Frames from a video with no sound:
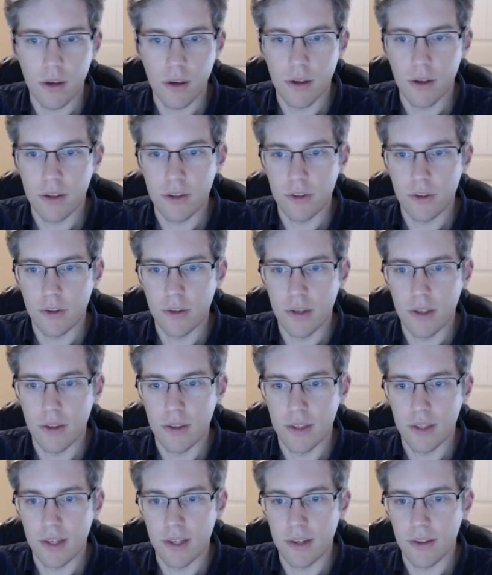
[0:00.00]
As you can
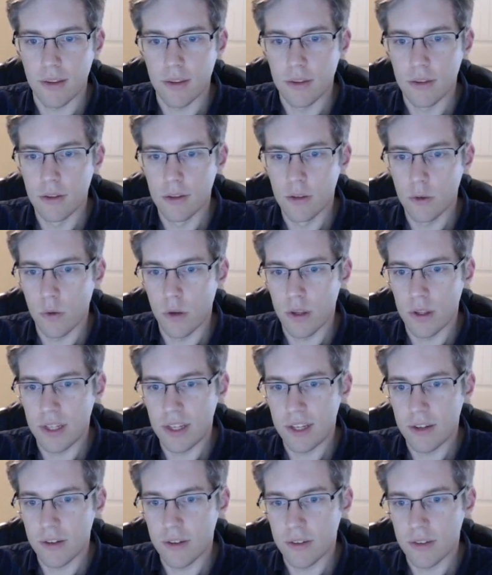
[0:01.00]
see, the quality
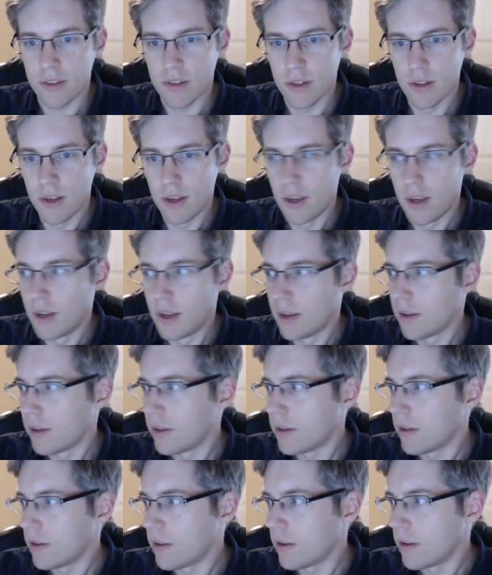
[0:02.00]
here is
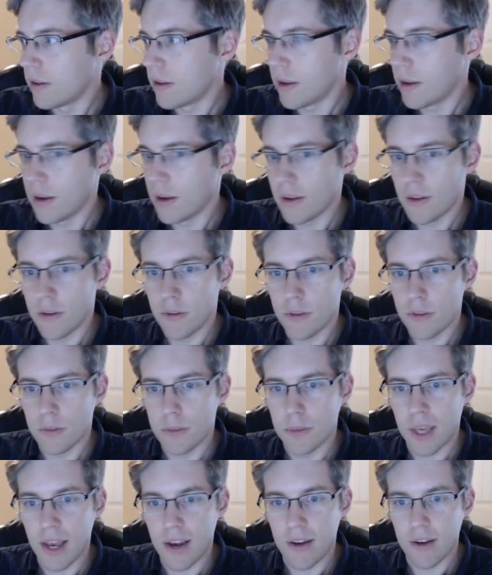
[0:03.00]

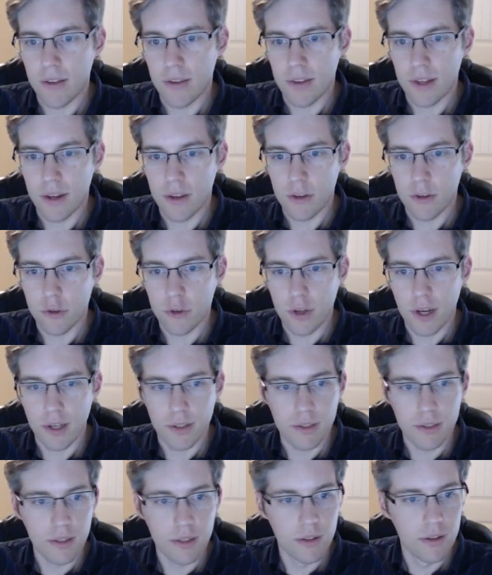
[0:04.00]
noticeably higher than the other
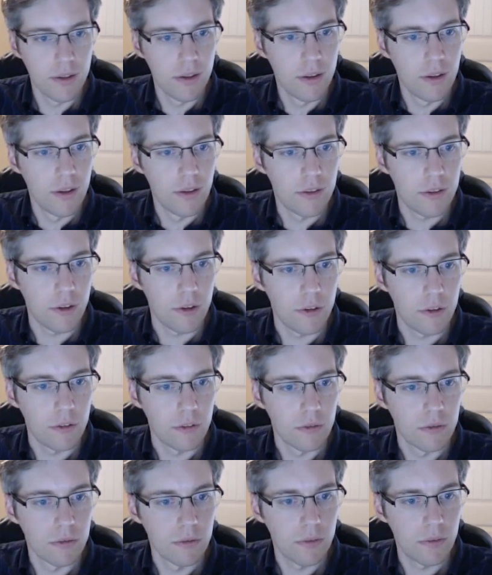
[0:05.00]
tracks. So
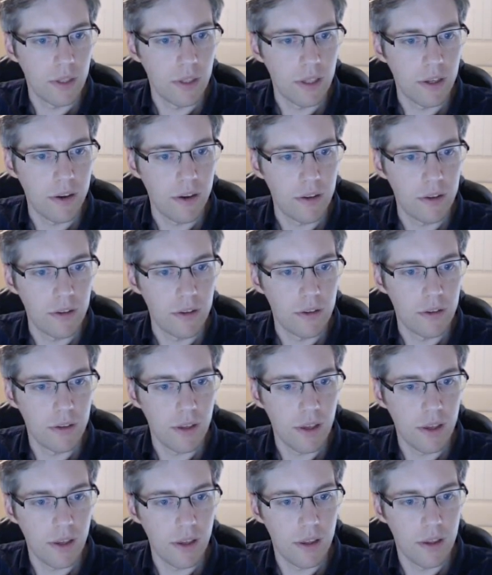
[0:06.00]
we can go ahead and
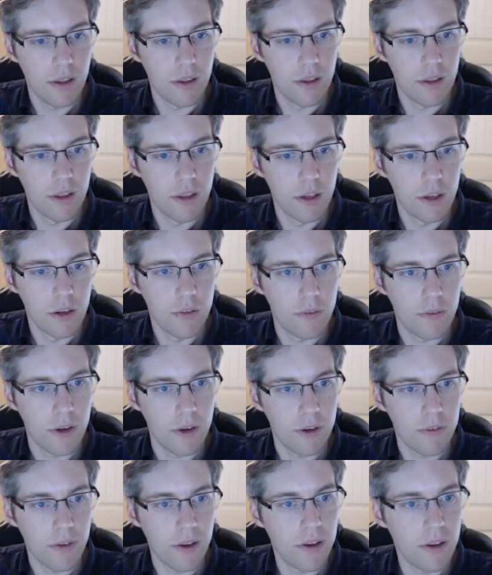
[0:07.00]

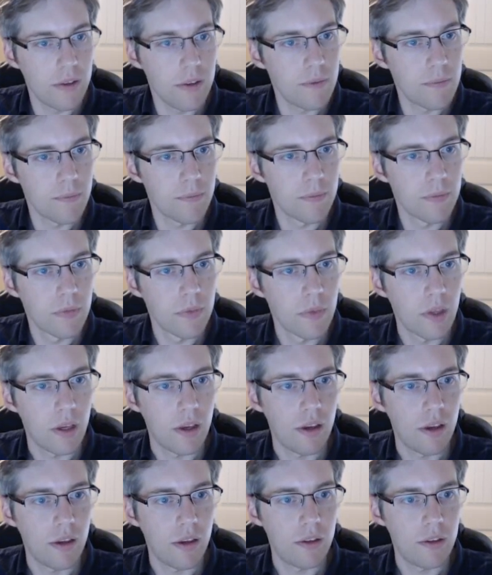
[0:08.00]
verify it,
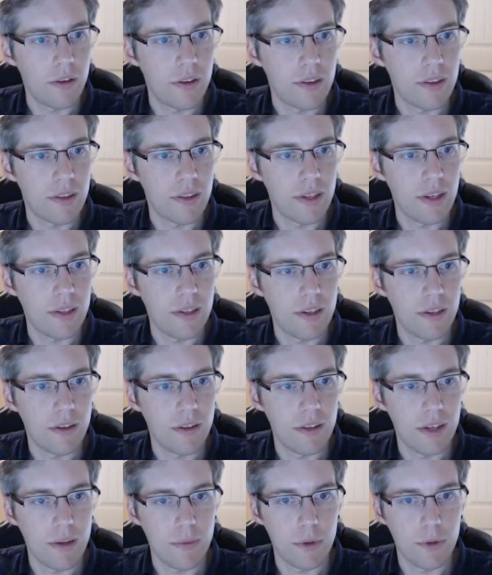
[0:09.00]
and you can see it here in
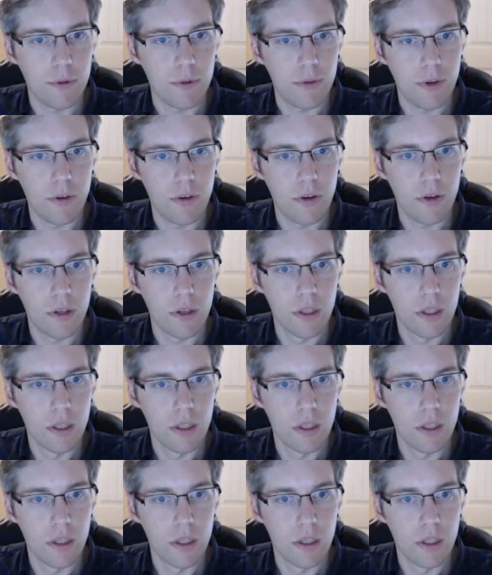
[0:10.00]
the image viewer.